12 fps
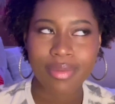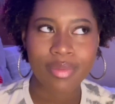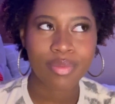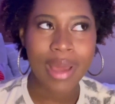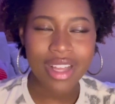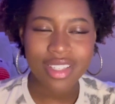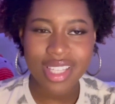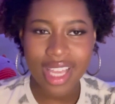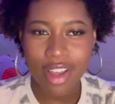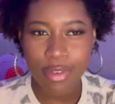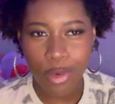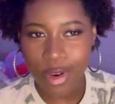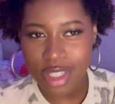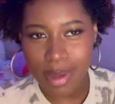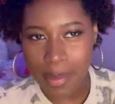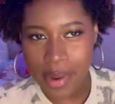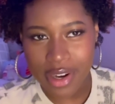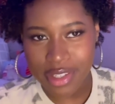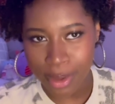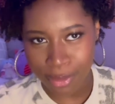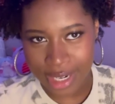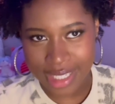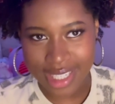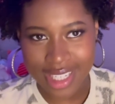Mouse is like, of course my parents are
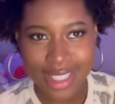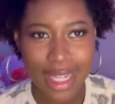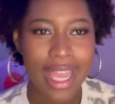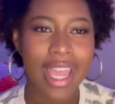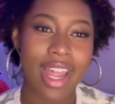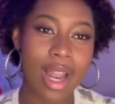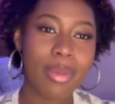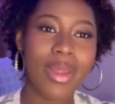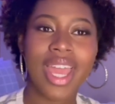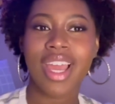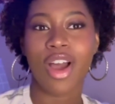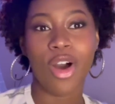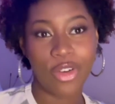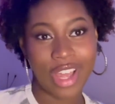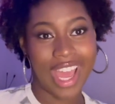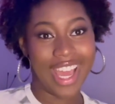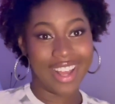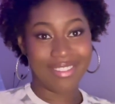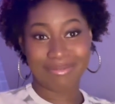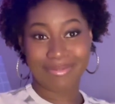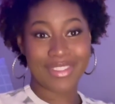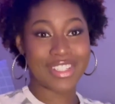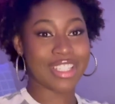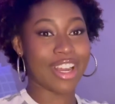racist. And I'm like, okay,
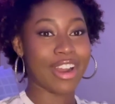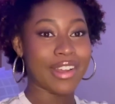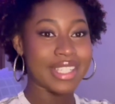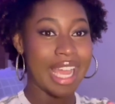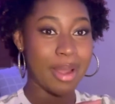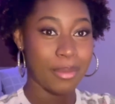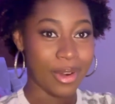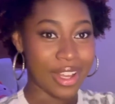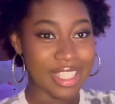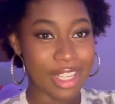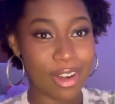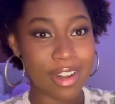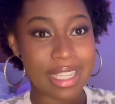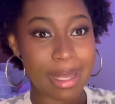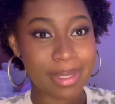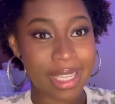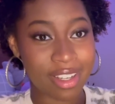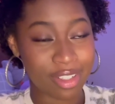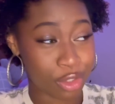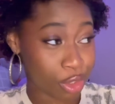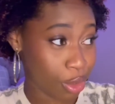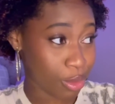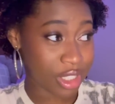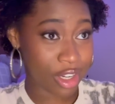stereotype 1, stereotype
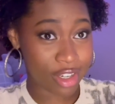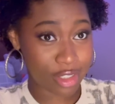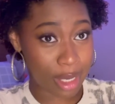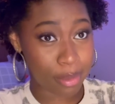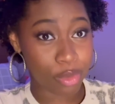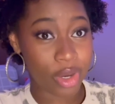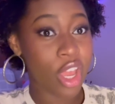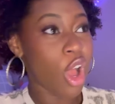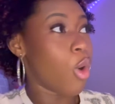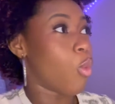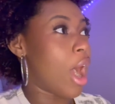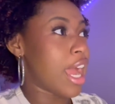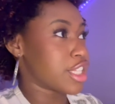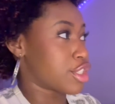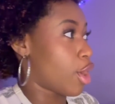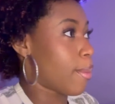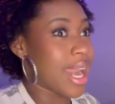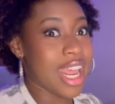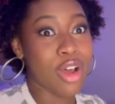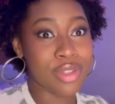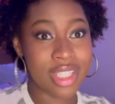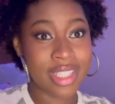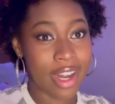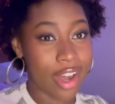2, stereotype 3. Why is nobody else
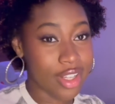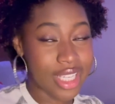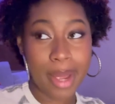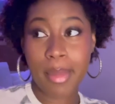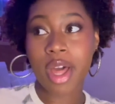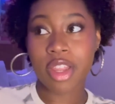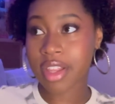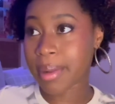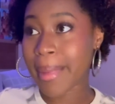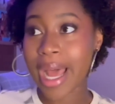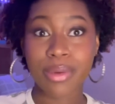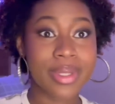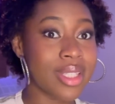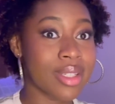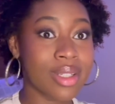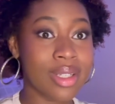a stereotype other than Mouse?